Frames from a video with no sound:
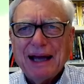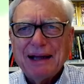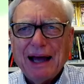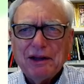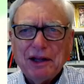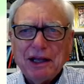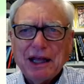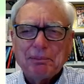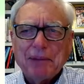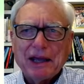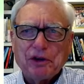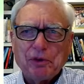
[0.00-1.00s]
I look at
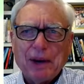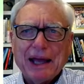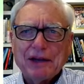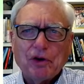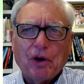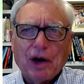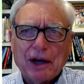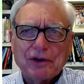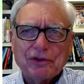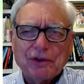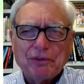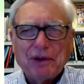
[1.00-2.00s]
my
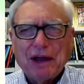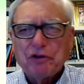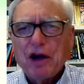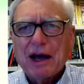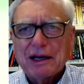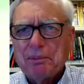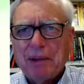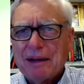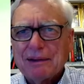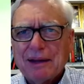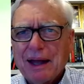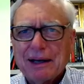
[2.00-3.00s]
granddaughters. I talked
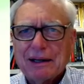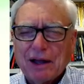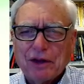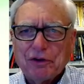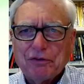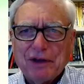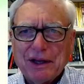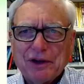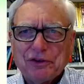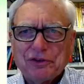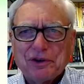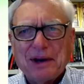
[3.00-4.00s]
about that in other
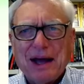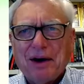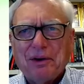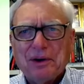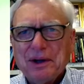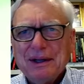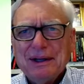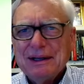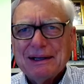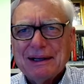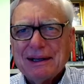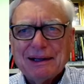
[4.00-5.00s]
videos. They're now,
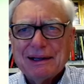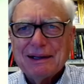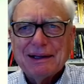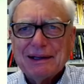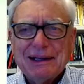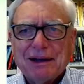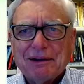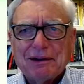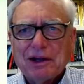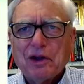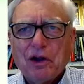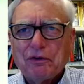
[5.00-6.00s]
a
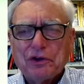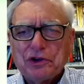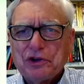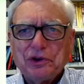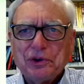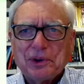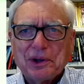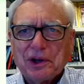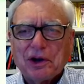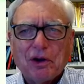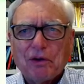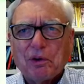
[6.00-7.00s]
little over 2 and a
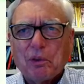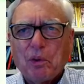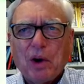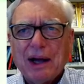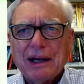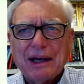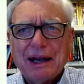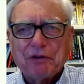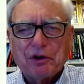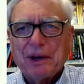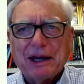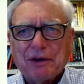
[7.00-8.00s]
little over 1. And I have a
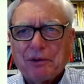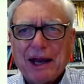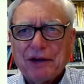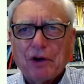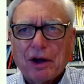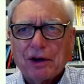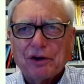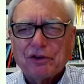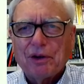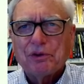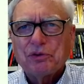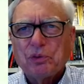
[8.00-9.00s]
great granddaughter who's
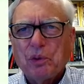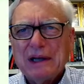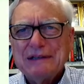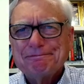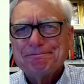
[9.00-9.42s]
almost 1.